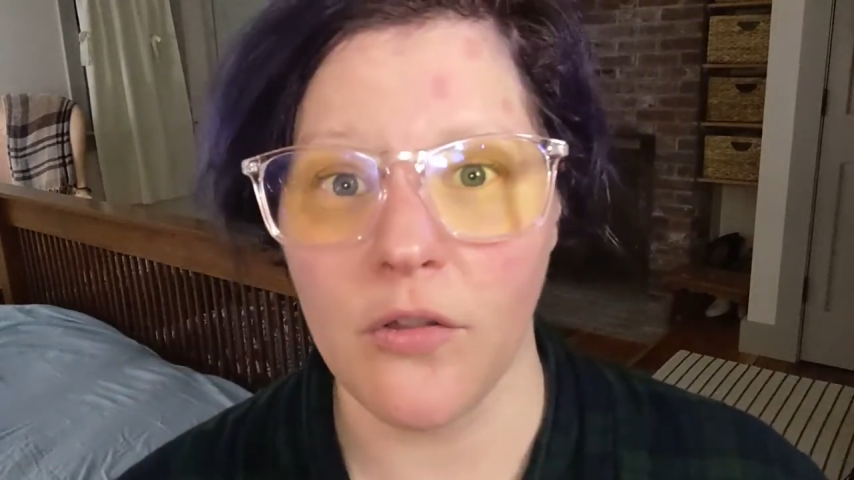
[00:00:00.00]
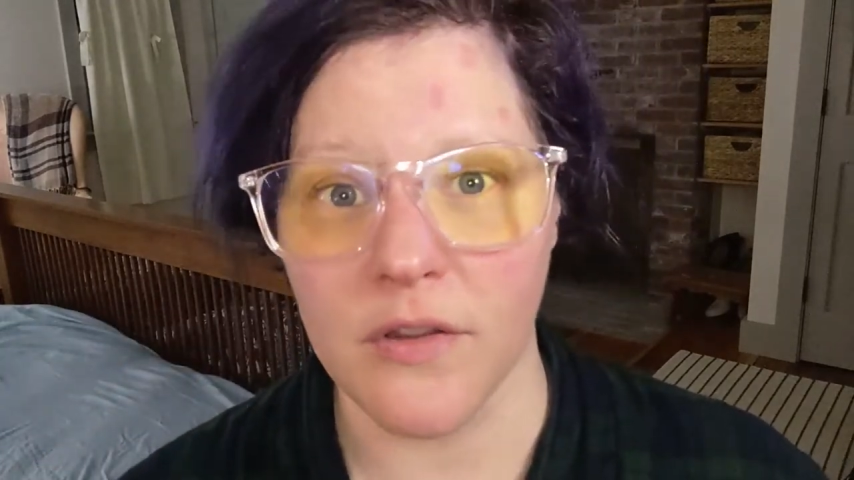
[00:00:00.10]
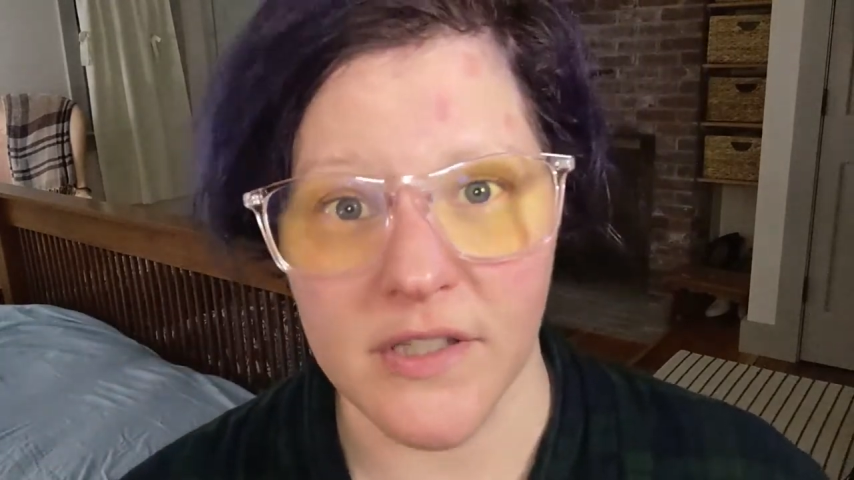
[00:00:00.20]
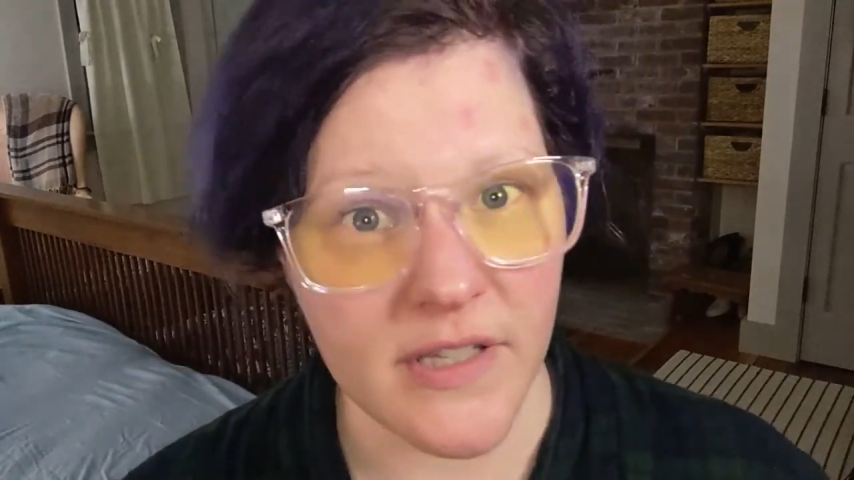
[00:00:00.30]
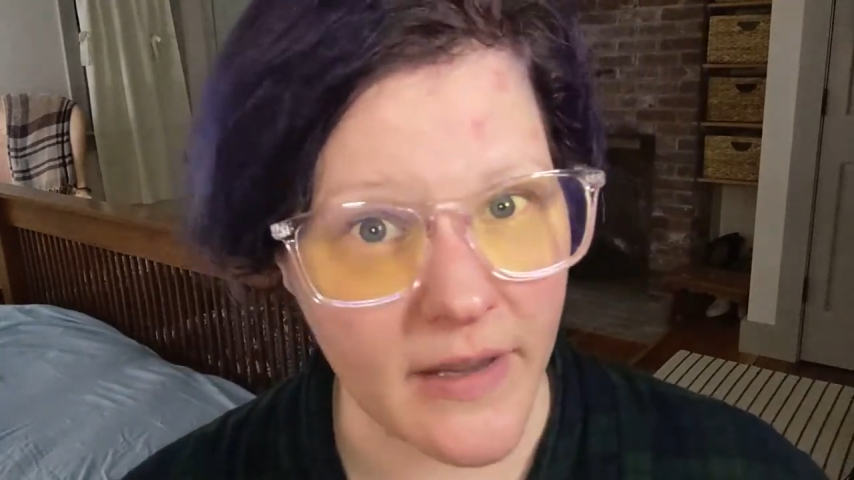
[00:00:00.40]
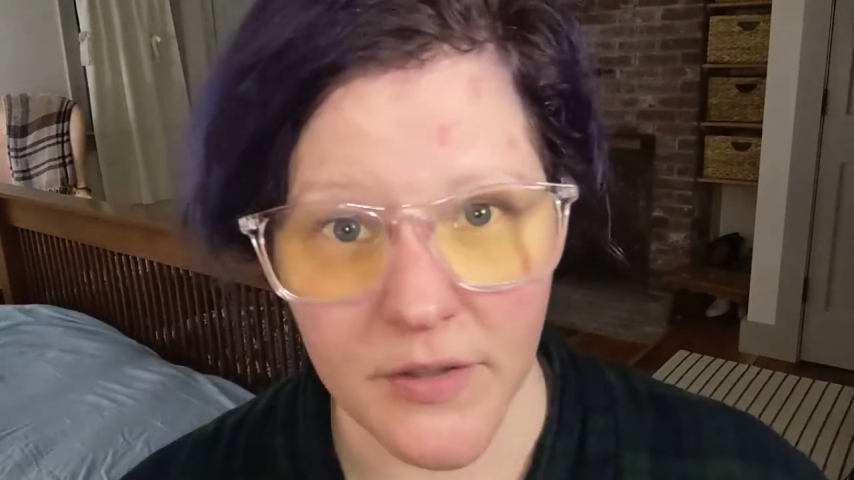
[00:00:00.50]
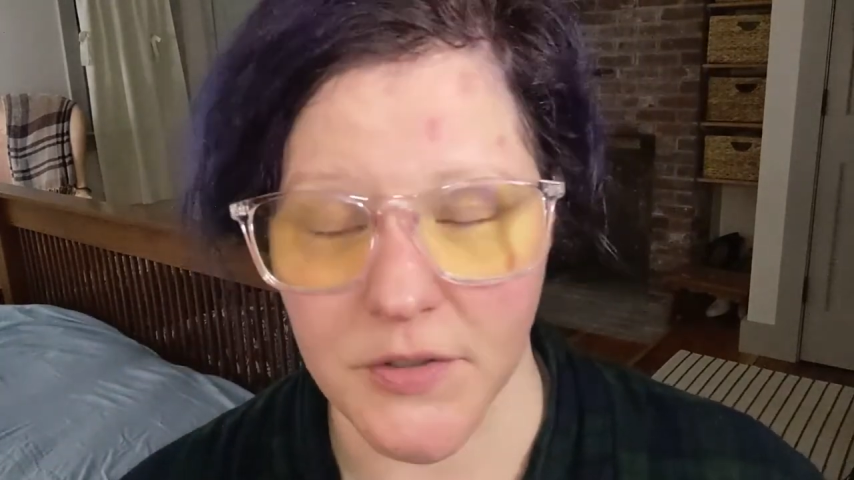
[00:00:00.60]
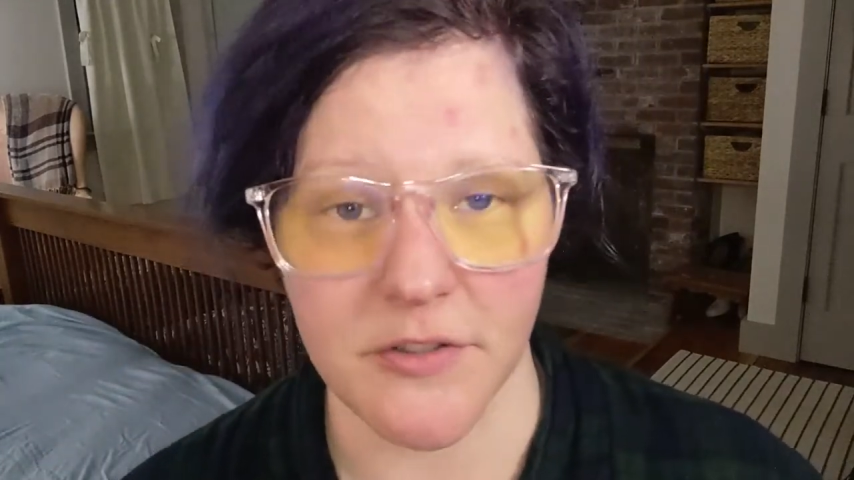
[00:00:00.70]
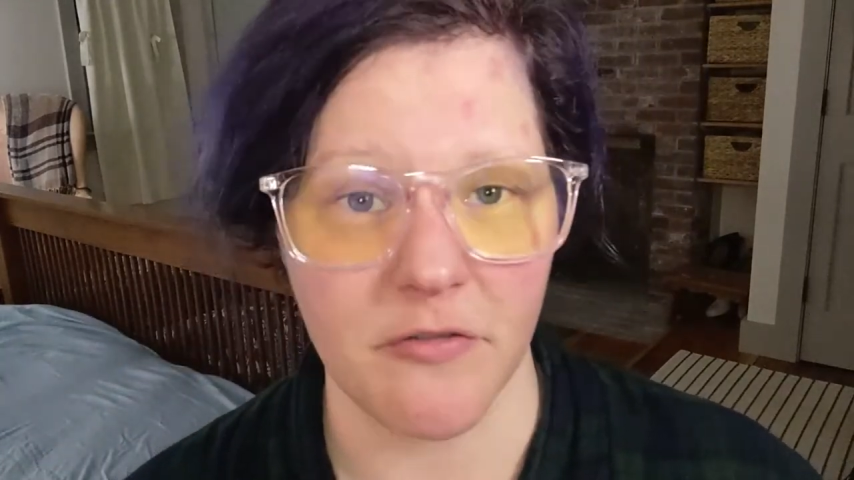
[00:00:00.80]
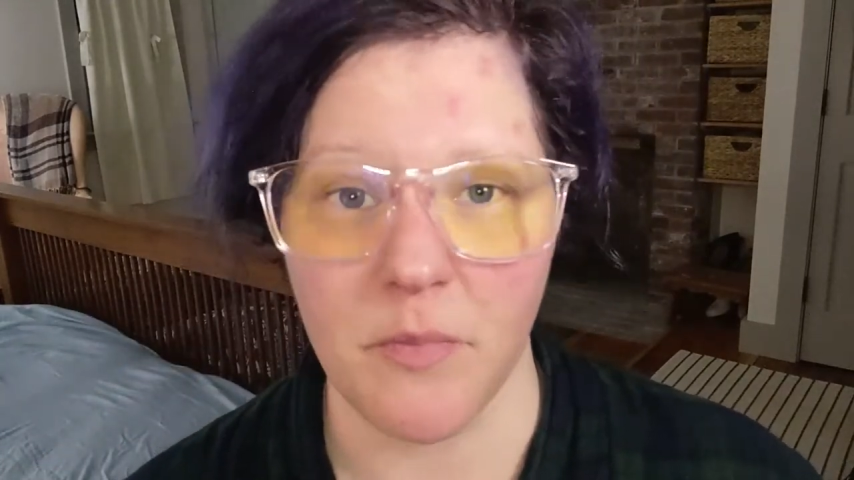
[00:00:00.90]
the
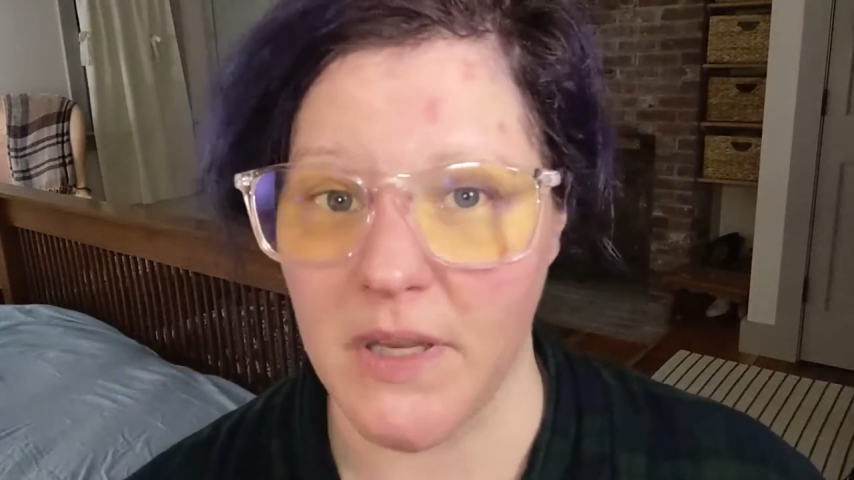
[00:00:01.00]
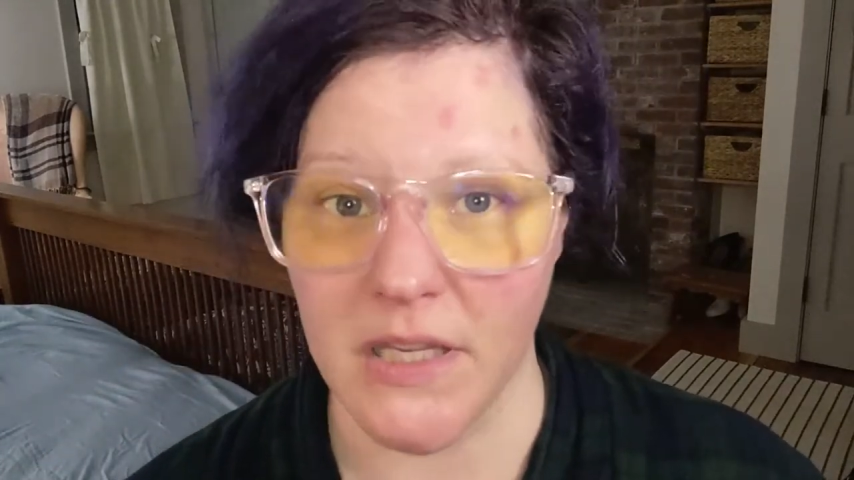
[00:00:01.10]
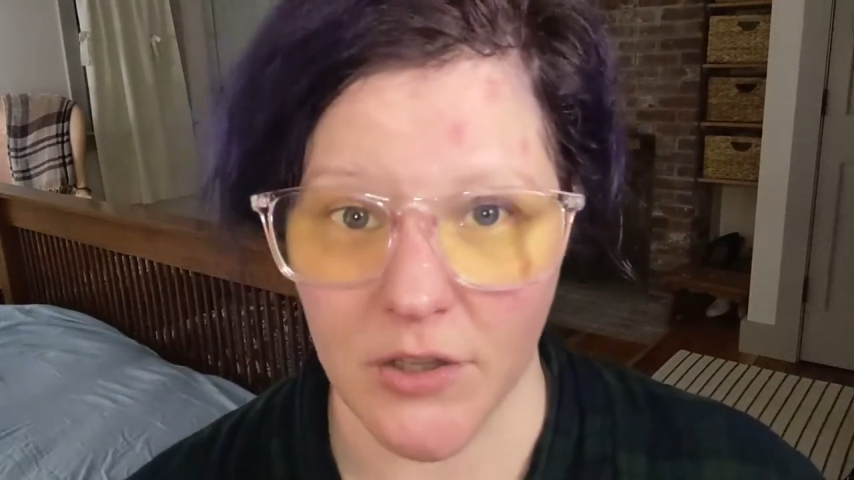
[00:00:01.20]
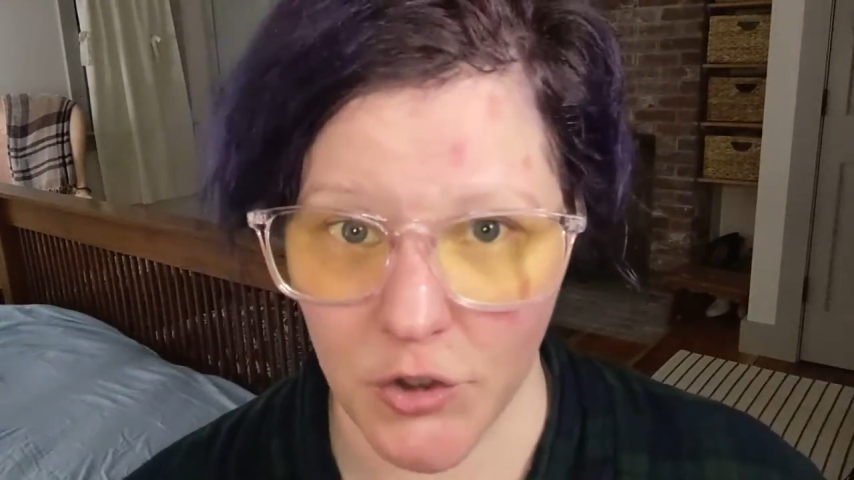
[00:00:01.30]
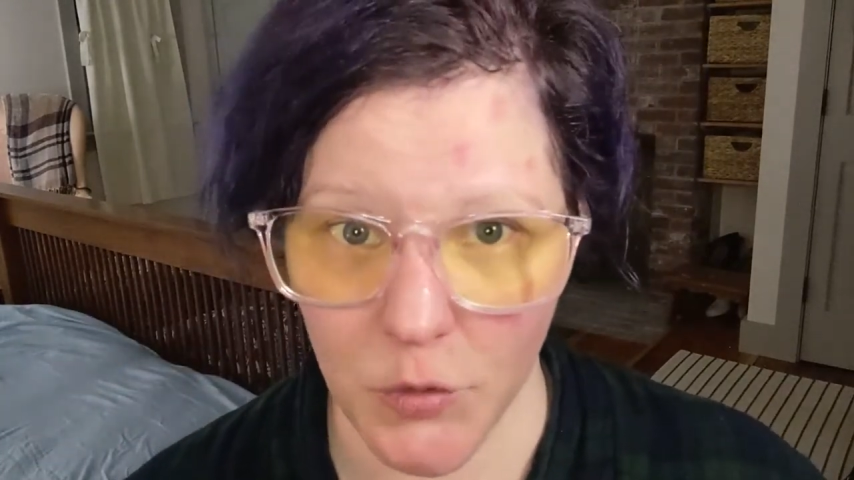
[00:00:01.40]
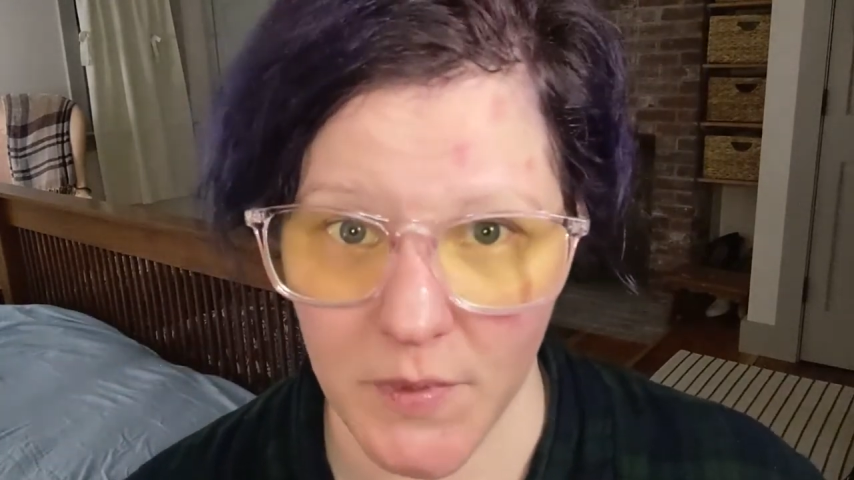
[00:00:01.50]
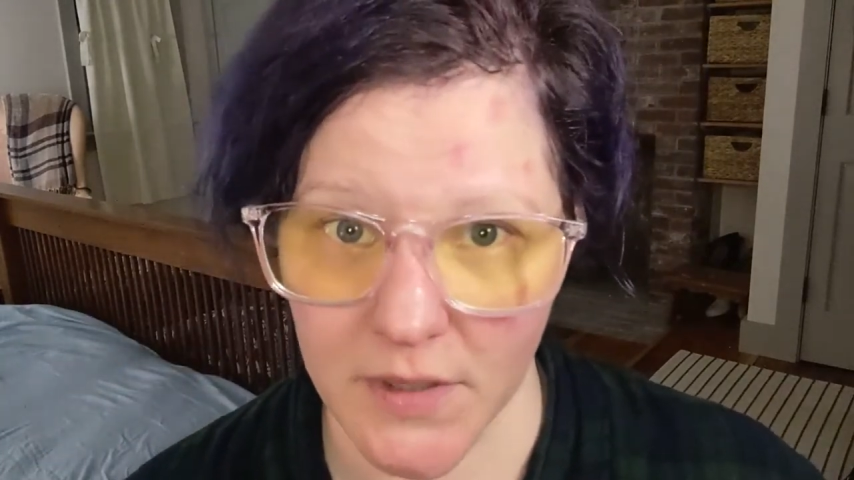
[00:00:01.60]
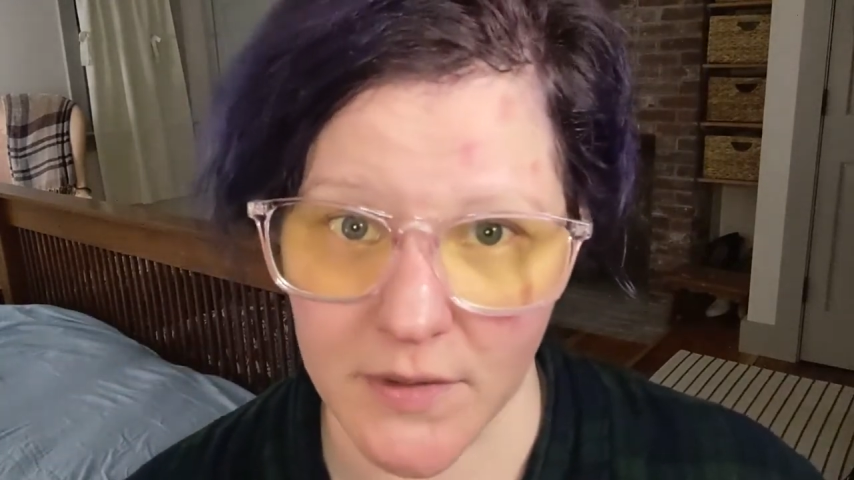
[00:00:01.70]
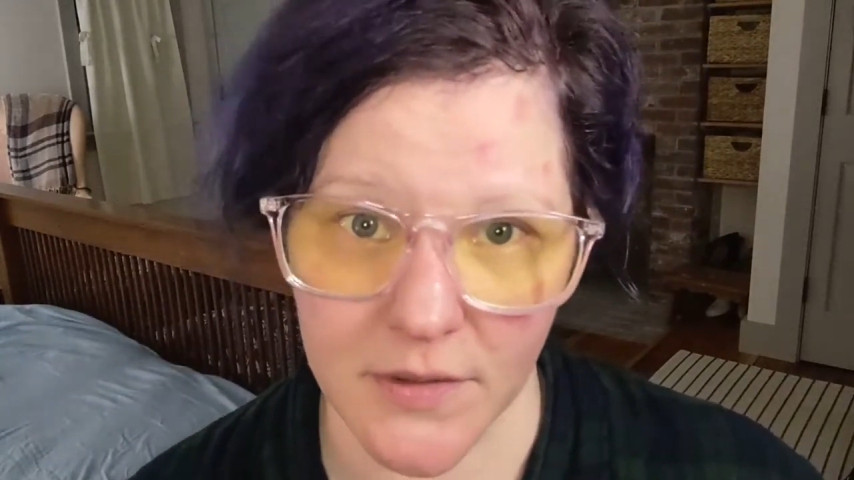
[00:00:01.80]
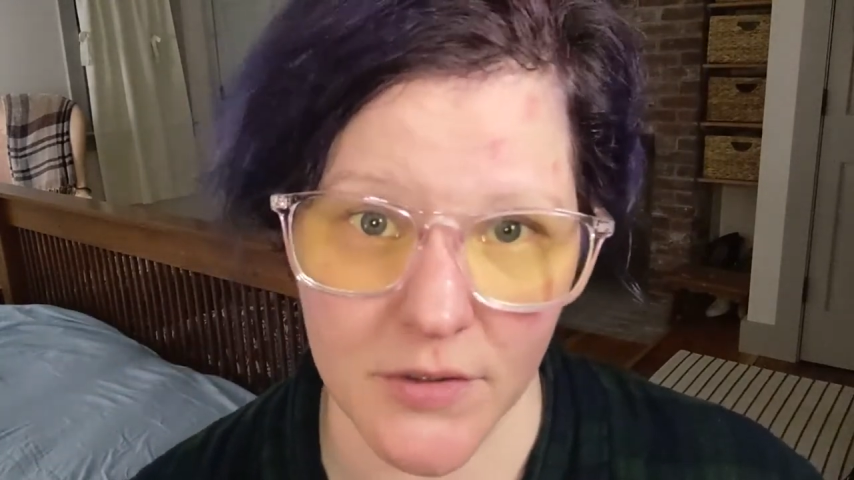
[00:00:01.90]
cycles of being human,